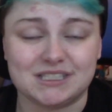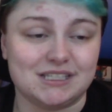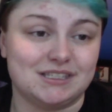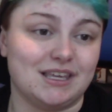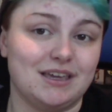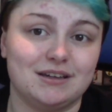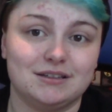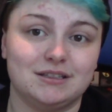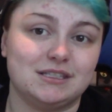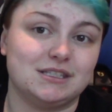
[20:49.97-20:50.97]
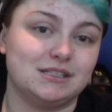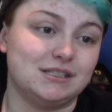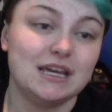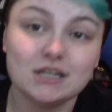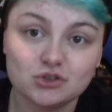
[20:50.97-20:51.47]
Is this a
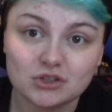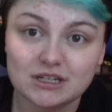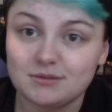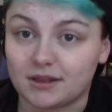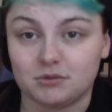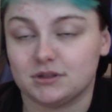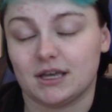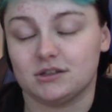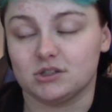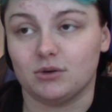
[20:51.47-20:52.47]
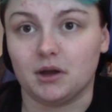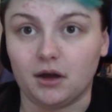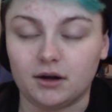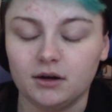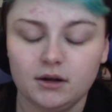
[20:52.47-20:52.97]
daydream? Like, what the hell's going
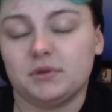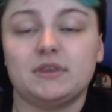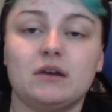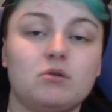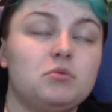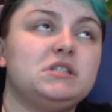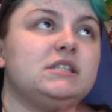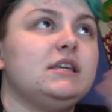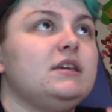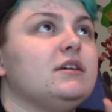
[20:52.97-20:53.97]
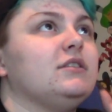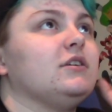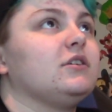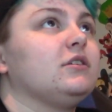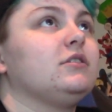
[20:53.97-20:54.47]
on? But then when we see
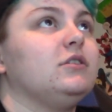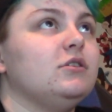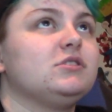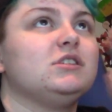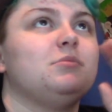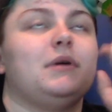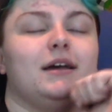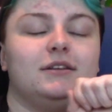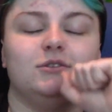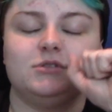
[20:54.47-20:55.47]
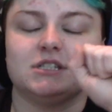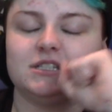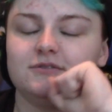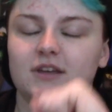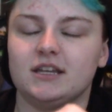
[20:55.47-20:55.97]
the close-up on
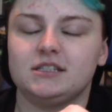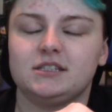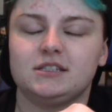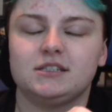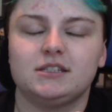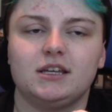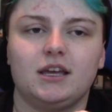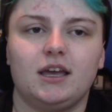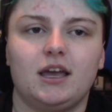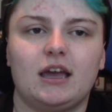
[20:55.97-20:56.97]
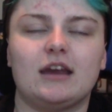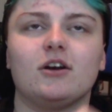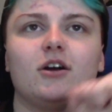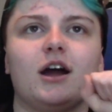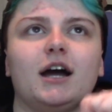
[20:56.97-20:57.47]
Luz's face, and
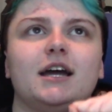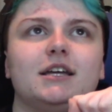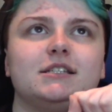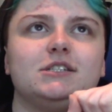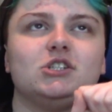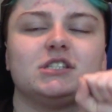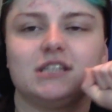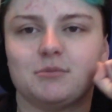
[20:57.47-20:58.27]
her eyes just